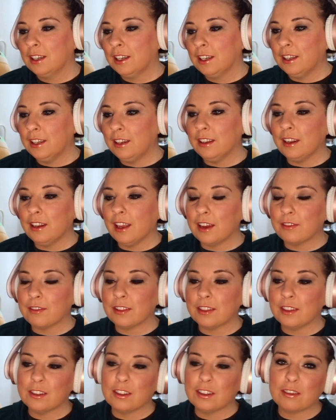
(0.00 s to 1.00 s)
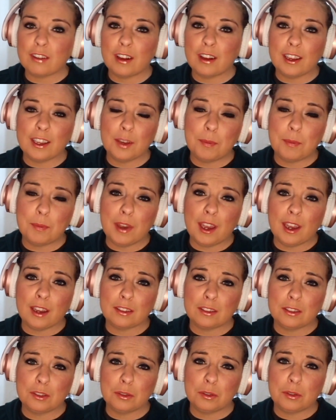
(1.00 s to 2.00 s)
He did everything to try and get
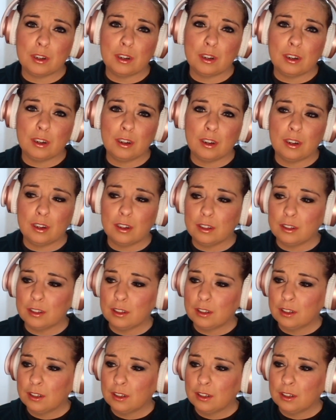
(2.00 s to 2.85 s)
back to her.